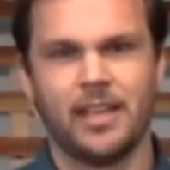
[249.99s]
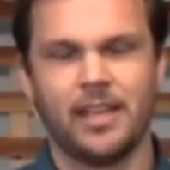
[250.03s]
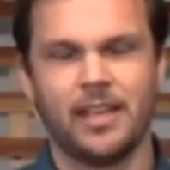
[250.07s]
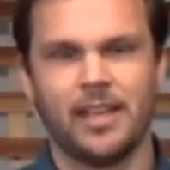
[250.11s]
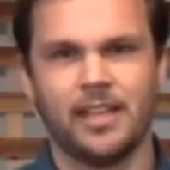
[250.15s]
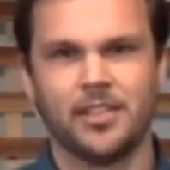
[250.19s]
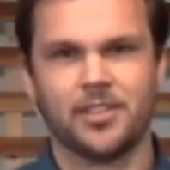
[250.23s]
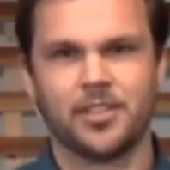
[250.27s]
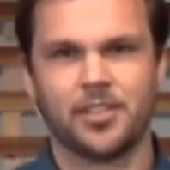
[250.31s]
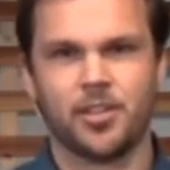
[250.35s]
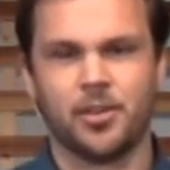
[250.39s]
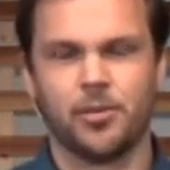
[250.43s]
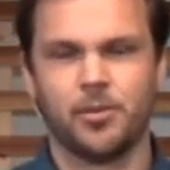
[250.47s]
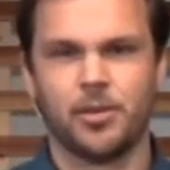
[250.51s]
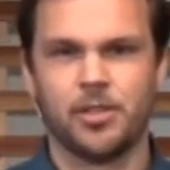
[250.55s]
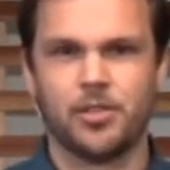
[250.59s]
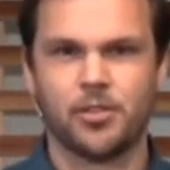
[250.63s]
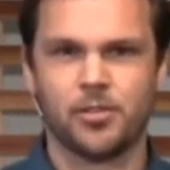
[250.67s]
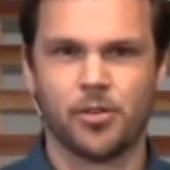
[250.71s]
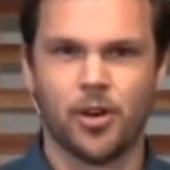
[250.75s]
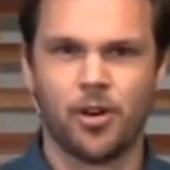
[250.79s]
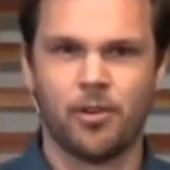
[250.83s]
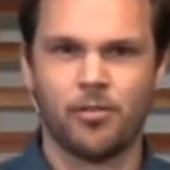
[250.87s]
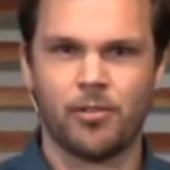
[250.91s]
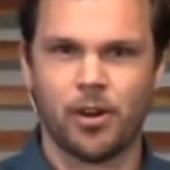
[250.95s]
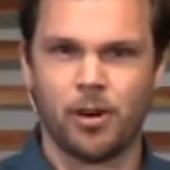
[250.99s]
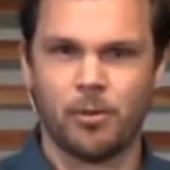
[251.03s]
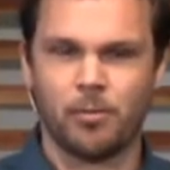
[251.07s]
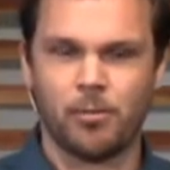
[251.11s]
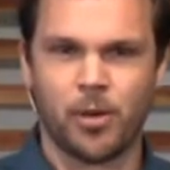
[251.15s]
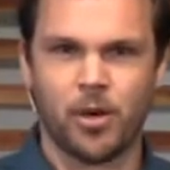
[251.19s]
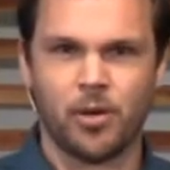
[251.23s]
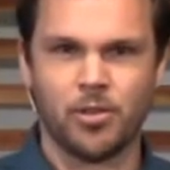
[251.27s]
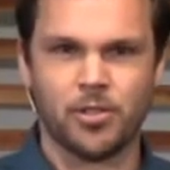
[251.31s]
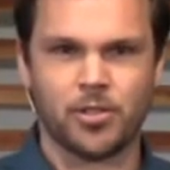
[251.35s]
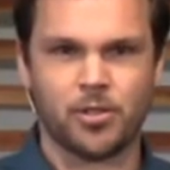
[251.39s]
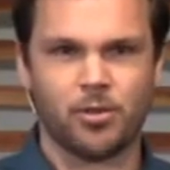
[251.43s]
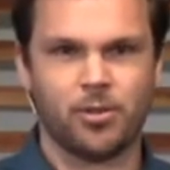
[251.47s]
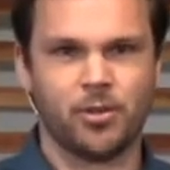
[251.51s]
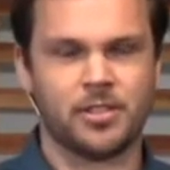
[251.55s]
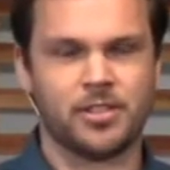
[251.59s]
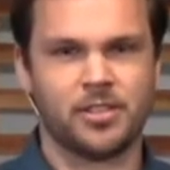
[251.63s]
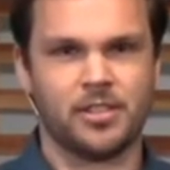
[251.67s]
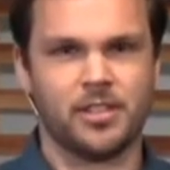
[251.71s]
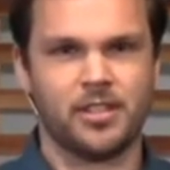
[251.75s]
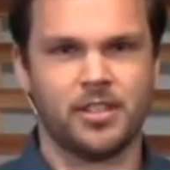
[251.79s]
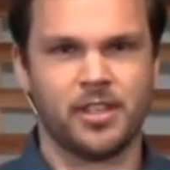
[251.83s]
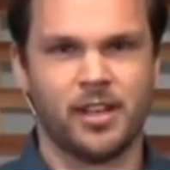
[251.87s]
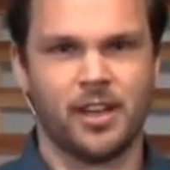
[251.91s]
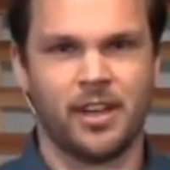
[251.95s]
And so we drove our boat towards
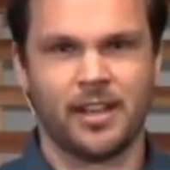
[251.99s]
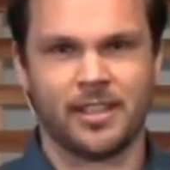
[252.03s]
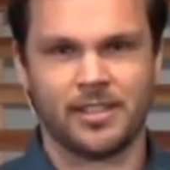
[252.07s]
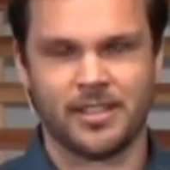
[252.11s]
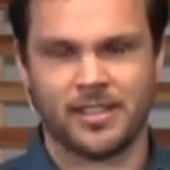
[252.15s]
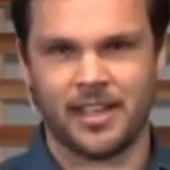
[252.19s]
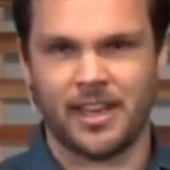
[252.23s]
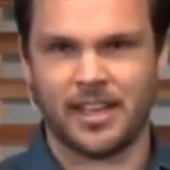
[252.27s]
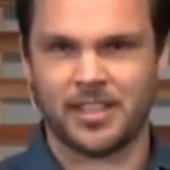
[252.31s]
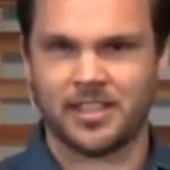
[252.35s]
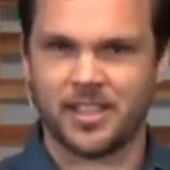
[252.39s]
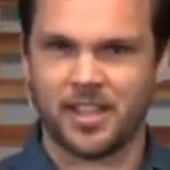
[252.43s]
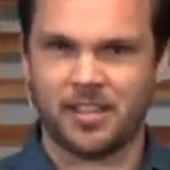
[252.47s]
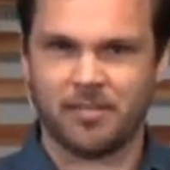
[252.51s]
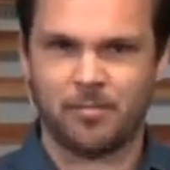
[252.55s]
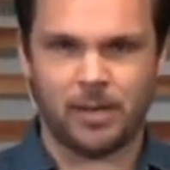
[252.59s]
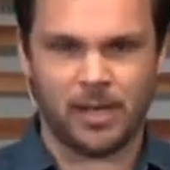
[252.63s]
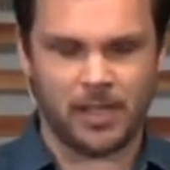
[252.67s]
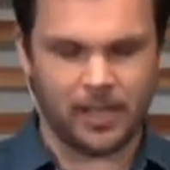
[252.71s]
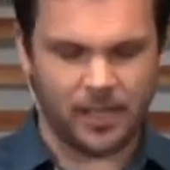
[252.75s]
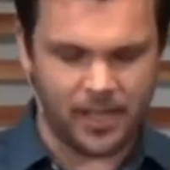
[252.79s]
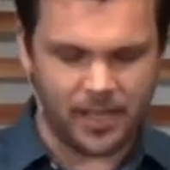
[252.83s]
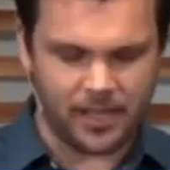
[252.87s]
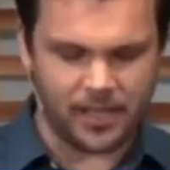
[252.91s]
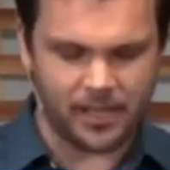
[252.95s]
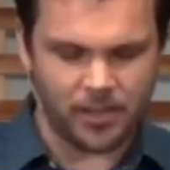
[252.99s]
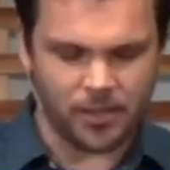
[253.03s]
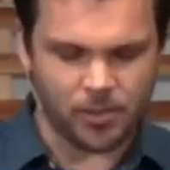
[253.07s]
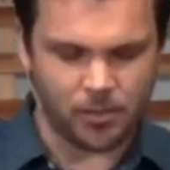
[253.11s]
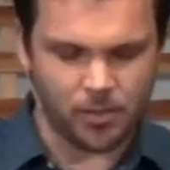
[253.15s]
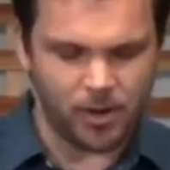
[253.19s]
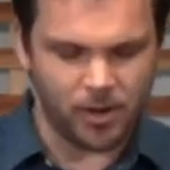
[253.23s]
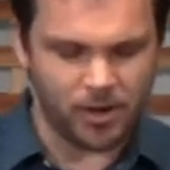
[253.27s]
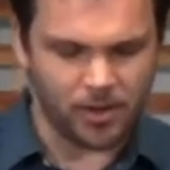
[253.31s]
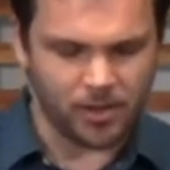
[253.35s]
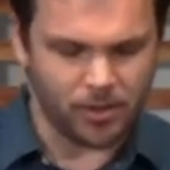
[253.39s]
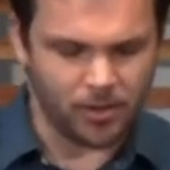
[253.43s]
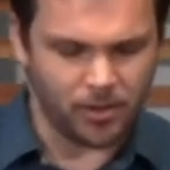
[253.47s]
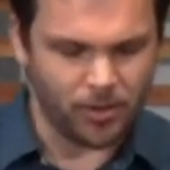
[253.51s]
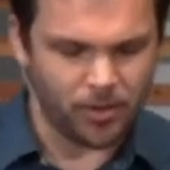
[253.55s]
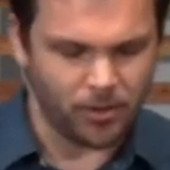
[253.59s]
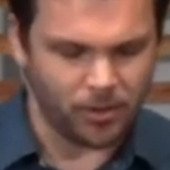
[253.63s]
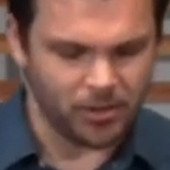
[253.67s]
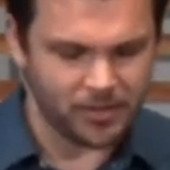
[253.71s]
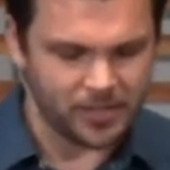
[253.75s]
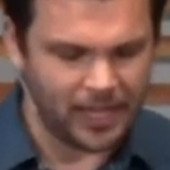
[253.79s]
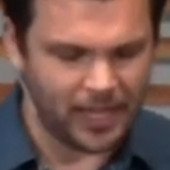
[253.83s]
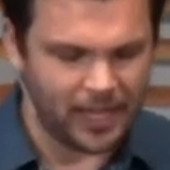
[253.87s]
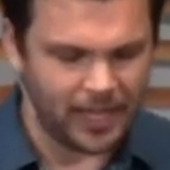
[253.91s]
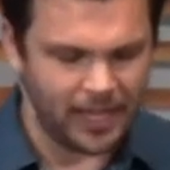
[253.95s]
the docks, and I just left my line in the water the whole
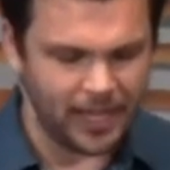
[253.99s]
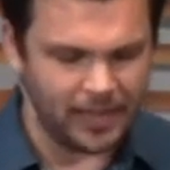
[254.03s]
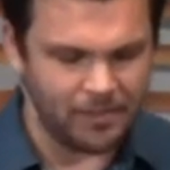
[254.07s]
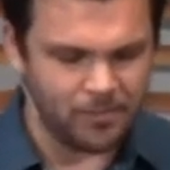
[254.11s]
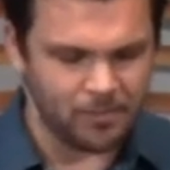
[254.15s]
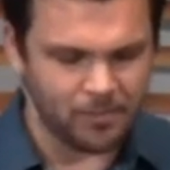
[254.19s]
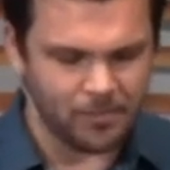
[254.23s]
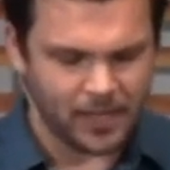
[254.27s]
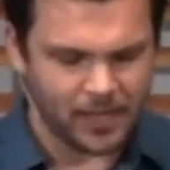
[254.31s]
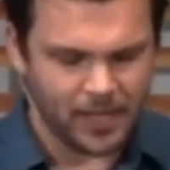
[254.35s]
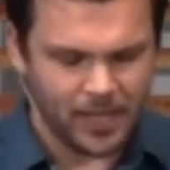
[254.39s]
time